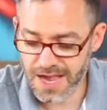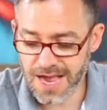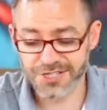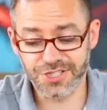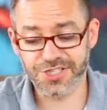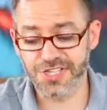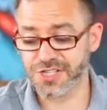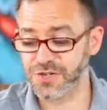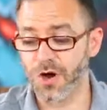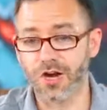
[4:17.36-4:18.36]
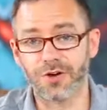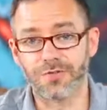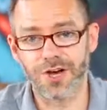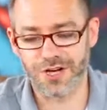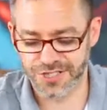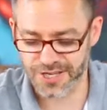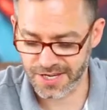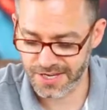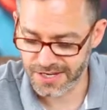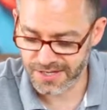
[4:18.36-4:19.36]
As you can see, there's quite a lot of cards
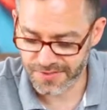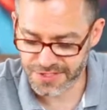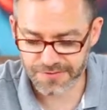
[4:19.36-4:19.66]
here. There's